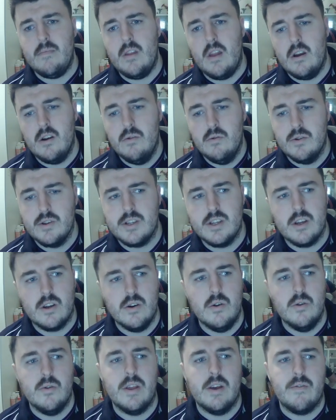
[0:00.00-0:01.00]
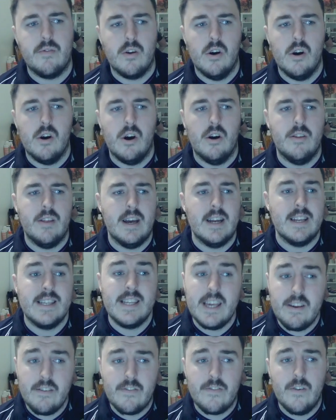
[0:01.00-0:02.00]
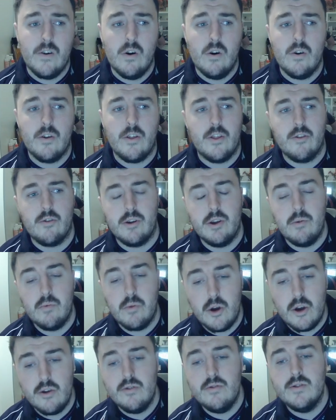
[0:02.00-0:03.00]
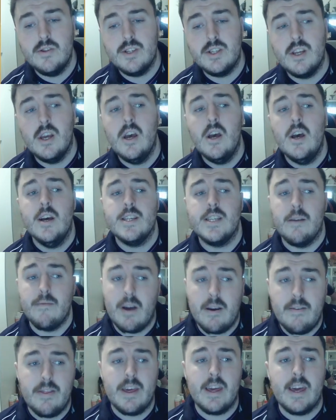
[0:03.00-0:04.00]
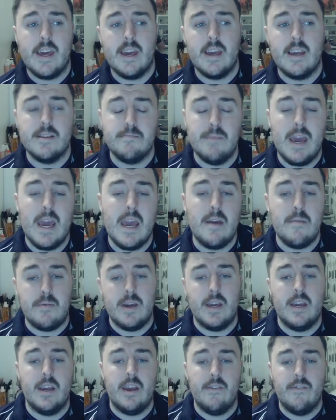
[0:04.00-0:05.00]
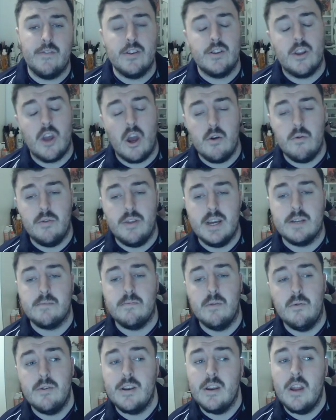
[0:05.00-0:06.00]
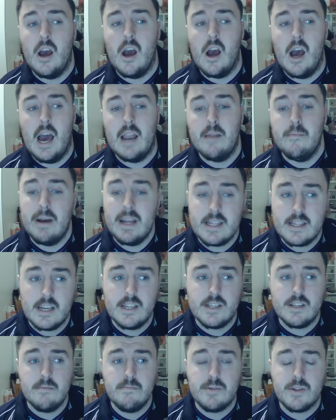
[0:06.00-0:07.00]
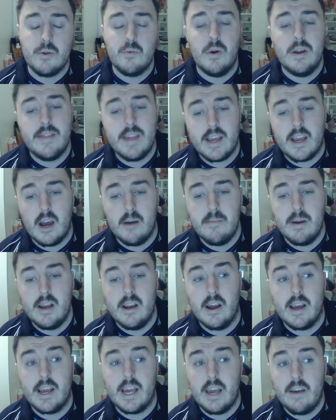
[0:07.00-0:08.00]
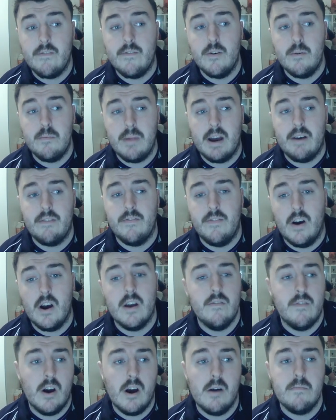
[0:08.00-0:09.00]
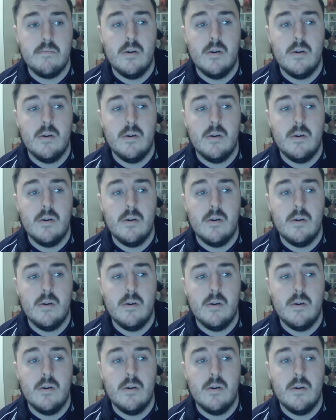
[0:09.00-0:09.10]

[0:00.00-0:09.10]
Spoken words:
what's it called? They've got their T4, 3 wounds. Something I'm thinking is maybe go with this, but with Elementalism. So when they come in, I give them that 5+